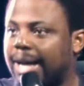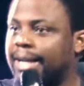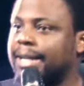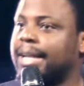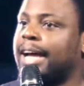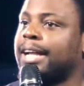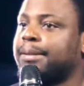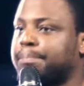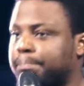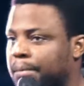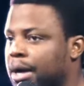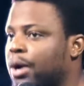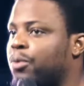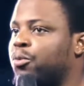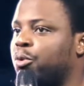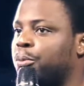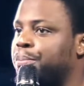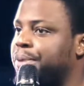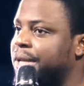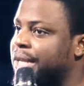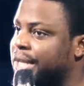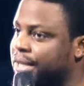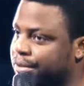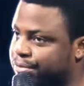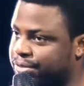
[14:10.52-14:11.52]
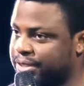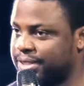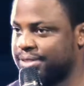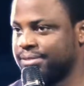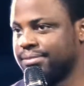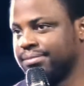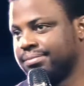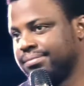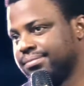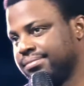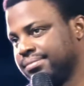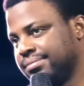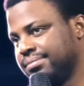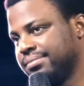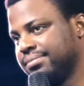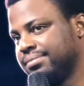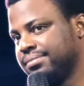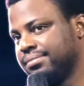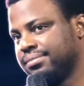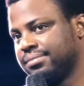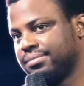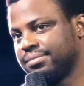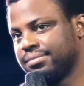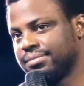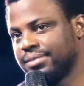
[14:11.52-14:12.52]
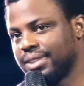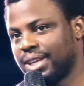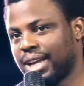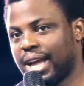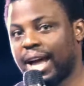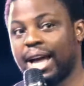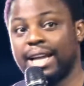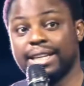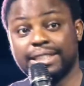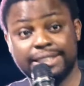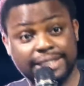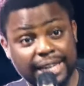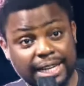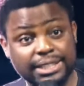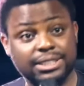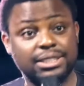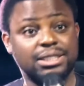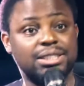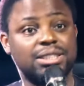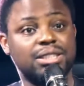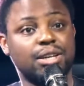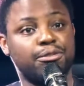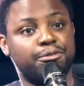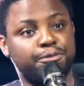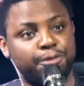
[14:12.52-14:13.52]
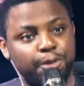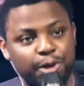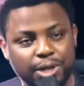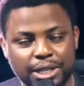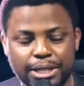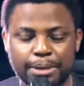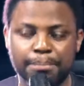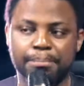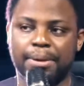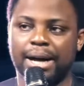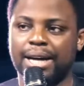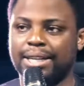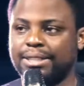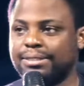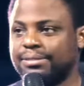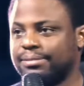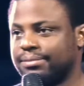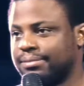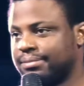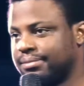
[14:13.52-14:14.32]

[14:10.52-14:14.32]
and that man will be living. And that is a fallen man.